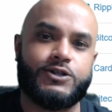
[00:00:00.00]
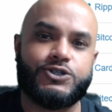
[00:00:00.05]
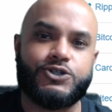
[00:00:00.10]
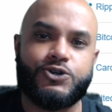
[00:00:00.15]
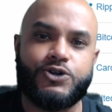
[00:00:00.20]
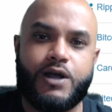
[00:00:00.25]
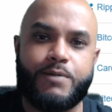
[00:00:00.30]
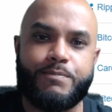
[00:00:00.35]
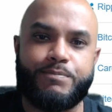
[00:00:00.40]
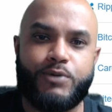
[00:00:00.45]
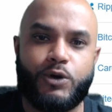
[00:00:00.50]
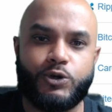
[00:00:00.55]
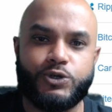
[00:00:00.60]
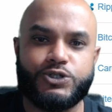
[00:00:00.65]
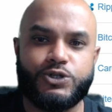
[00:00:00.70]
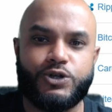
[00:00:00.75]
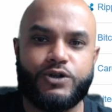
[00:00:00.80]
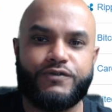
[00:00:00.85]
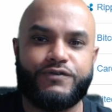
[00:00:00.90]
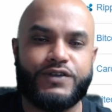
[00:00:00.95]
turn on post
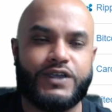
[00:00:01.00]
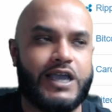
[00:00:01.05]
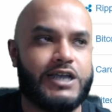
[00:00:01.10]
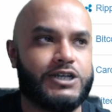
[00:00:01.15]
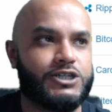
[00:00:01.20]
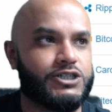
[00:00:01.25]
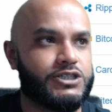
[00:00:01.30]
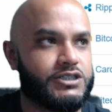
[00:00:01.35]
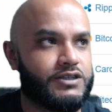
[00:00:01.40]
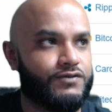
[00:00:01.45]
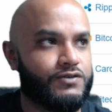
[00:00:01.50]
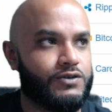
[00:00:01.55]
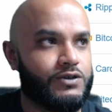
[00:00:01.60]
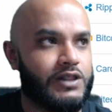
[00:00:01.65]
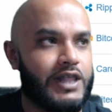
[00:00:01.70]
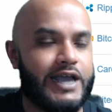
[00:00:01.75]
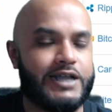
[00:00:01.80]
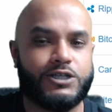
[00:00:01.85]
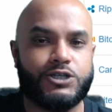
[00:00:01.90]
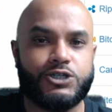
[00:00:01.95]
notifications. If you
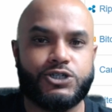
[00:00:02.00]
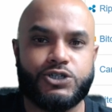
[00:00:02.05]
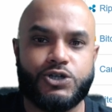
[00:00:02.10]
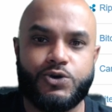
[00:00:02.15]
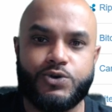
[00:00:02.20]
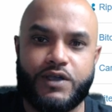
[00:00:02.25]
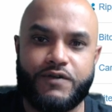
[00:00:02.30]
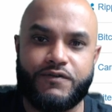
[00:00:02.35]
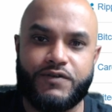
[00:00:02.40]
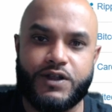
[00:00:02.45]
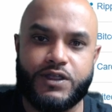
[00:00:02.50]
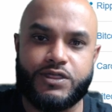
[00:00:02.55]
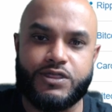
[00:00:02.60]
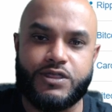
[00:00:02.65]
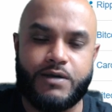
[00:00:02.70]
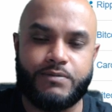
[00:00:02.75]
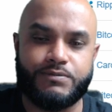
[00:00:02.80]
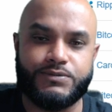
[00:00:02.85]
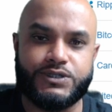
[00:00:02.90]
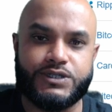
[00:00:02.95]
like the show, give it a
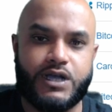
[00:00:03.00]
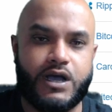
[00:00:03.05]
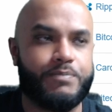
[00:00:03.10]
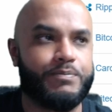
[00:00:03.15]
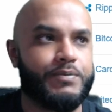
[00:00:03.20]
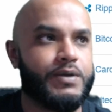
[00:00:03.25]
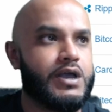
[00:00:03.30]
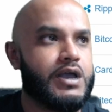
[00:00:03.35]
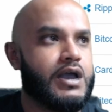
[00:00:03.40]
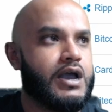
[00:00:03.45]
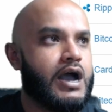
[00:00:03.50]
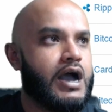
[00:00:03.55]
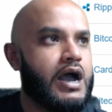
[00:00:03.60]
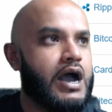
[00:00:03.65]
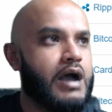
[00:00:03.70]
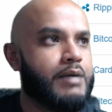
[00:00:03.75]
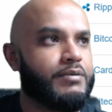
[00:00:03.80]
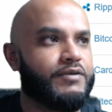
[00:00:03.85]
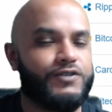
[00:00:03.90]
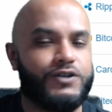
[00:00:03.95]
thumbs up.
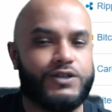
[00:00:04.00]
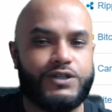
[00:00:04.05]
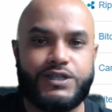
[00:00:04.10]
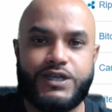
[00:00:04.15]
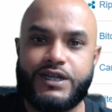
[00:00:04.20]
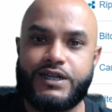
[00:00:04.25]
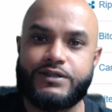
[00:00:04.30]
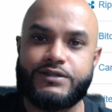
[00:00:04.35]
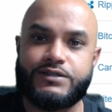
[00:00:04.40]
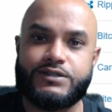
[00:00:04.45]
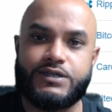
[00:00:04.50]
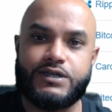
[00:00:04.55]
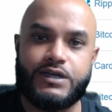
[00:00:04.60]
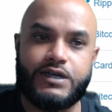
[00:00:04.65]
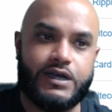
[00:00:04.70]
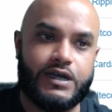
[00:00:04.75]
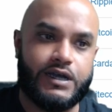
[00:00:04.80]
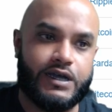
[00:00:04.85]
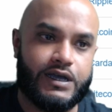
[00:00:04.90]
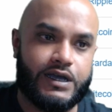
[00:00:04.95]
If you didn't,
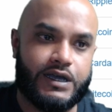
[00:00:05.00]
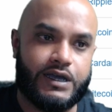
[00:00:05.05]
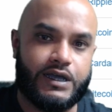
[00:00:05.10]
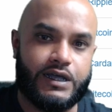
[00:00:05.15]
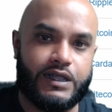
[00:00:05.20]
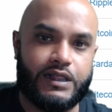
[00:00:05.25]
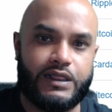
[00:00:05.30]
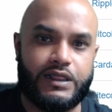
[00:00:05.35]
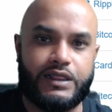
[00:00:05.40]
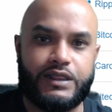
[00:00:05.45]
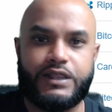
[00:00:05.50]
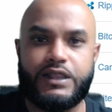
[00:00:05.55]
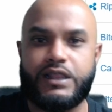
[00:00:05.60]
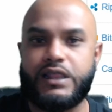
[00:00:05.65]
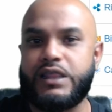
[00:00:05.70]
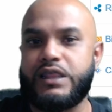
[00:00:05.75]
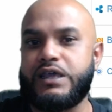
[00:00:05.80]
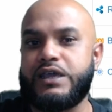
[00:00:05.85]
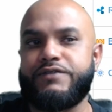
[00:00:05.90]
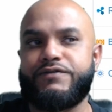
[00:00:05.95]

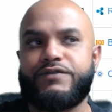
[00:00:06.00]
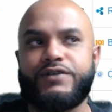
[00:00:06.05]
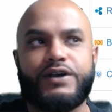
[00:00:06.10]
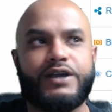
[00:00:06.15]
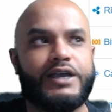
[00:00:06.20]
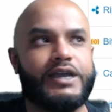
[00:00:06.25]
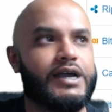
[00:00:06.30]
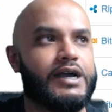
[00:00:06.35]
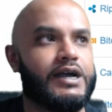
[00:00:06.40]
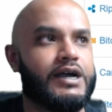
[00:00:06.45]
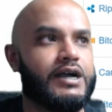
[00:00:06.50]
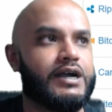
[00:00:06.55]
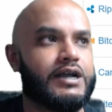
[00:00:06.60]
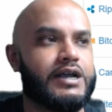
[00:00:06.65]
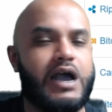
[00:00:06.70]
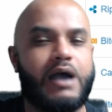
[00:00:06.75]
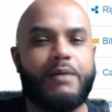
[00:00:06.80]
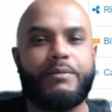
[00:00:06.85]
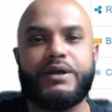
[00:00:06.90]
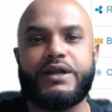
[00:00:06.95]
leave a
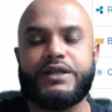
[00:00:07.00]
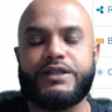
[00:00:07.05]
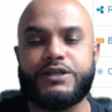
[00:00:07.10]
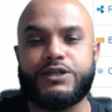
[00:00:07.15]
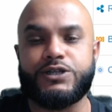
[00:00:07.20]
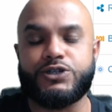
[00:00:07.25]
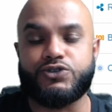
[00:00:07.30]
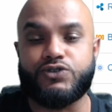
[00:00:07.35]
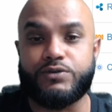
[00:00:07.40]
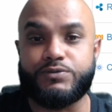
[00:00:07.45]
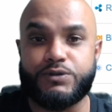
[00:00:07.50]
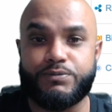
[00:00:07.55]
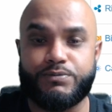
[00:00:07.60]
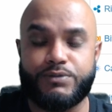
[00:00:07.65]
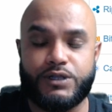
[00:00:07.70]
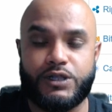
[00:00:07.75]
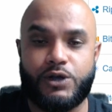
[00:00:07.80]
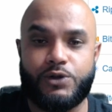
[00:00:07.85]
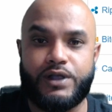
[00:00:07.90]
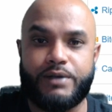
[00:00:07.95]
comment in the description
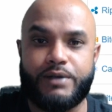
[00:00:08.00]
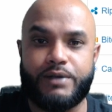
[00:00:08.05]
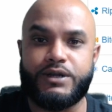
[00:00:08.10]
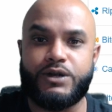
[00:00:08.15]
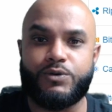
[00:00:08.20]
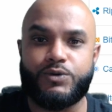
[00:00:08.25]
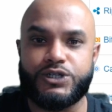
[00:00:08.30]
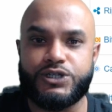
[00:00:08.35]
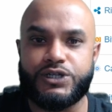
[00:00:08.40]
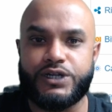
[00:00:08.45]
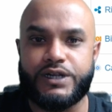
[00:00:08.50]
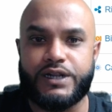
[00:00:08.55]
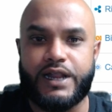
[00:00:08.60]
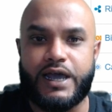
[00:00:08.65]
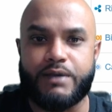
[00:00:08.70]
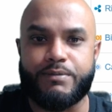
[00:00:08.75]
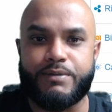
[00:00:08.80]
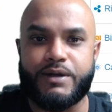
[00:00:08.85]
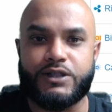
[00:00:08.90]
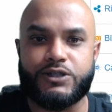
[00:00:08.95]
below. Let me know what you didn't like
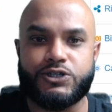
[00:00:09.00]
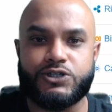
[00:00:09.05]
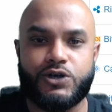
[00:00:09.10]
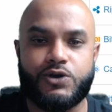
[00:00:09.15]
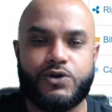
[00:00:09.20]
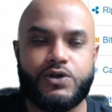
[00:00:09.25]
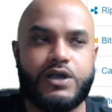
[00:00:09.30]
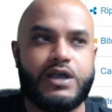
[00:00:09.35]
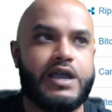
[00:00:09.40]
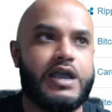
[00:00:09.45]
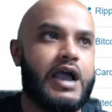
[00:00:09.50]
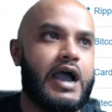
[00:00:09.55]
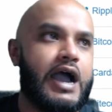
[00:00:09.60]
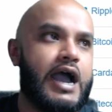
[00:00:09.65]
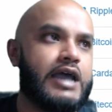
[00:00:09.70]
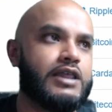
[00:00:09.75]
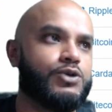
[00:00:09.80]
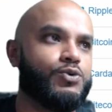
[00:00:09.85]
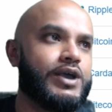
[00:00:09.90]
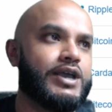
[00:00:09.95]
about the show.
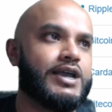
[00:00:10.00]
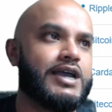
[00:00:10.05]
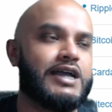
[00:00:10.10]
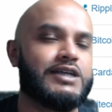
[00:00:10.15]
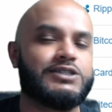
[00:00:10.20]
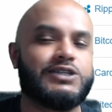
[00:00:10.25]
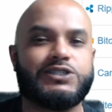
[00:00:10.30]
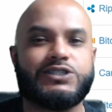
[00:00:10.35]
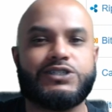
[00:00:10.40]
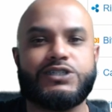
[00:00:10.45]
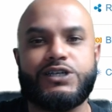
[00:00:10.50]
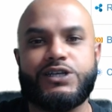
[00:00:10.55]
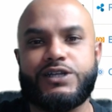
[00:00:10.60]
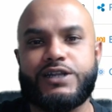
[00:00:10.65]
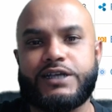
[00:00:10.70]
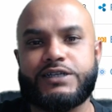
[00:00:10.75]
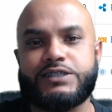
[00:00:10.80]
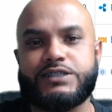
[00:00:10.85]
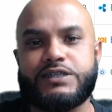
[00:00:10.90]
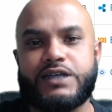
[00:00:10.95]
Either way, guys, I'll see you
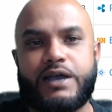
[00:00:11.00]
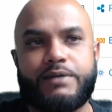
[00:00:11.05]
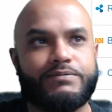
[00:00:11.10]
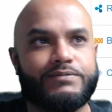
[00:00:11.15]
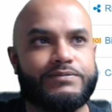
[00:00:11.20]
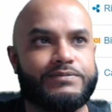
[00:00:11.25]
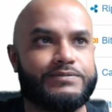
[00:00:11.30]
next time.